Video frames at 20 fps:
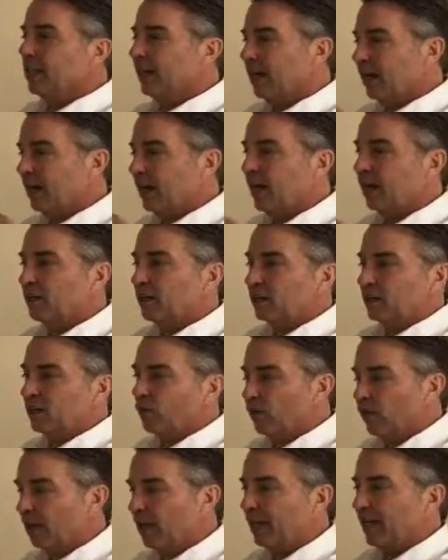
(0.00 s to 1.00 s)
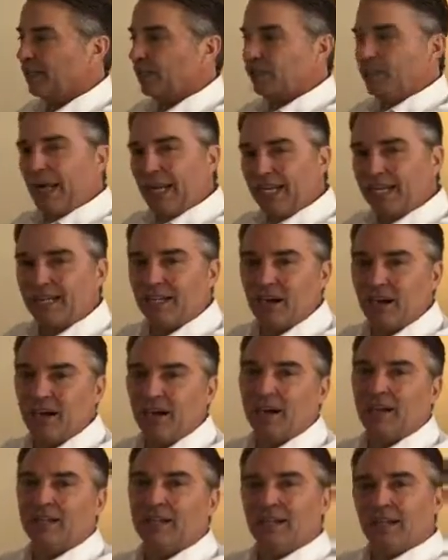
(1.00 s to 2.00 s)
hundreds away and depending
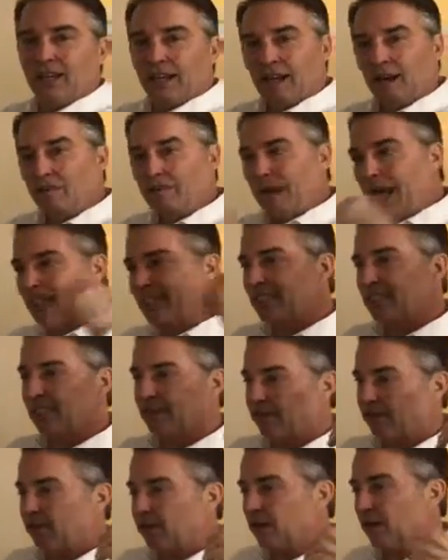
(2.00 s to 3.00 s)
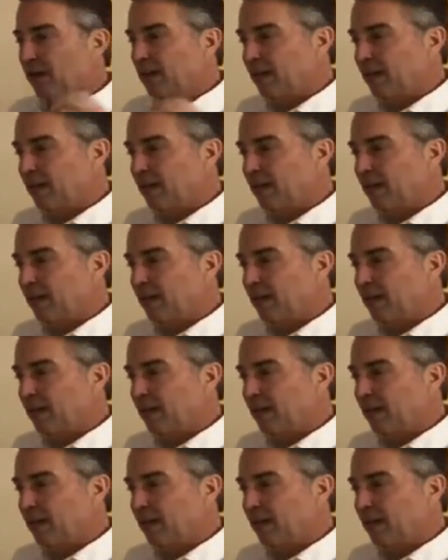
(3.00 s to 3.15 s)
on a massive